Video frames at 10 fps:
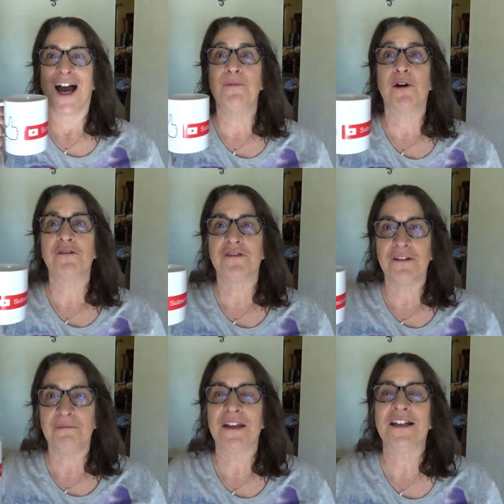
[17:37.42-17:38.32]
I post
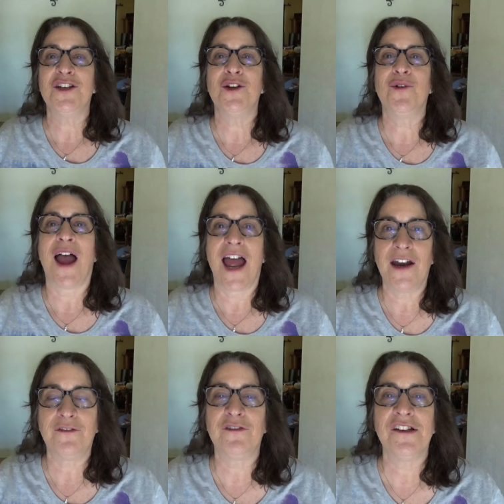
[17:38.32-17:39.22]
something new
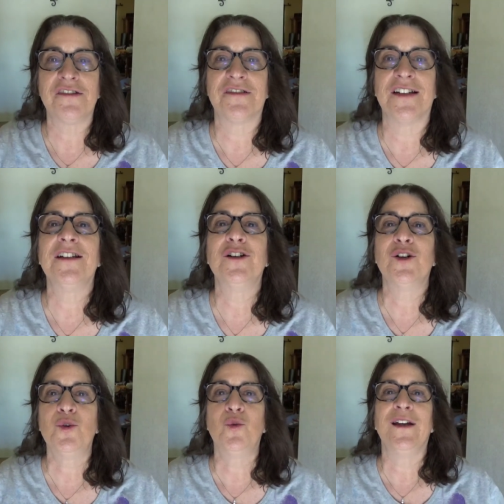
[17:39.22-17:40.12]
every
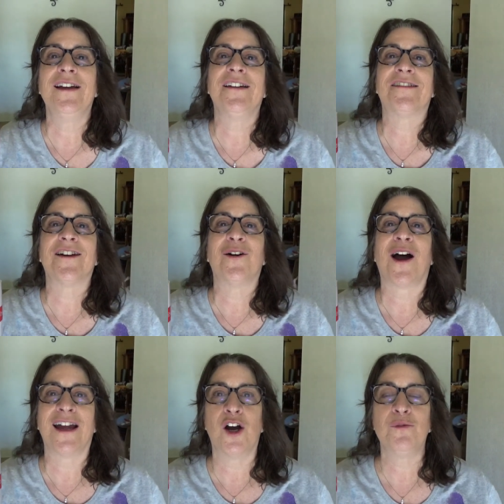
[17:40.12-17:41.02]
single week, so
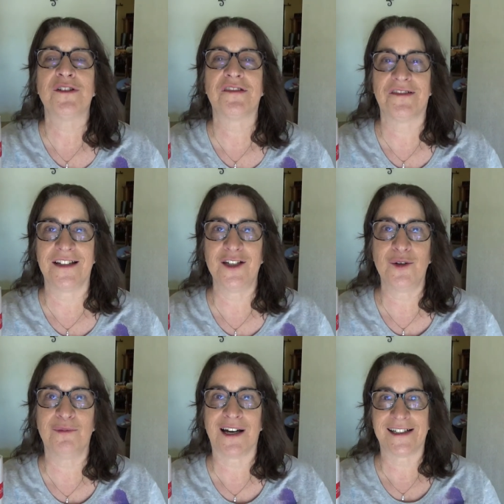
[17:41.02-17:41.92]
I hope to see
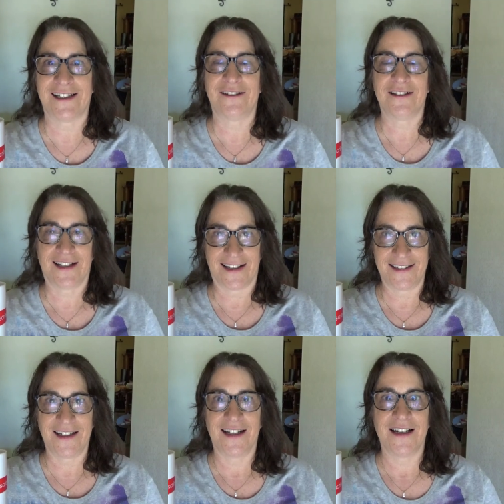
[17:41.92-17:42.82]
you back here
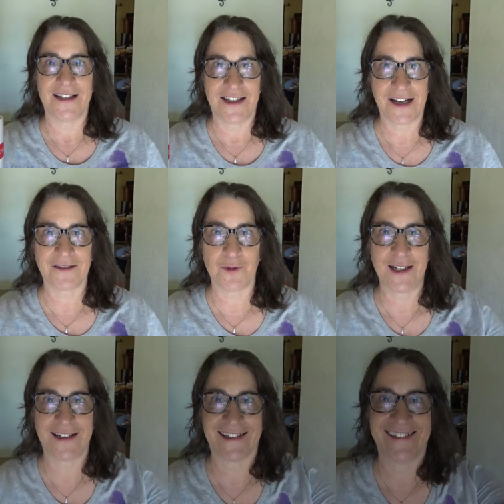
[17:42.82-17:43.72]
again next
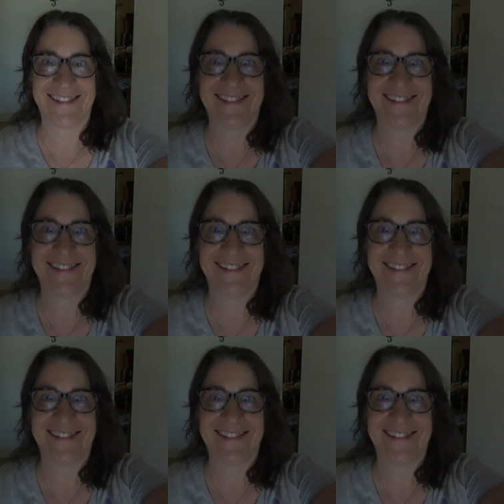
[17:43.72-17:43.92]
week.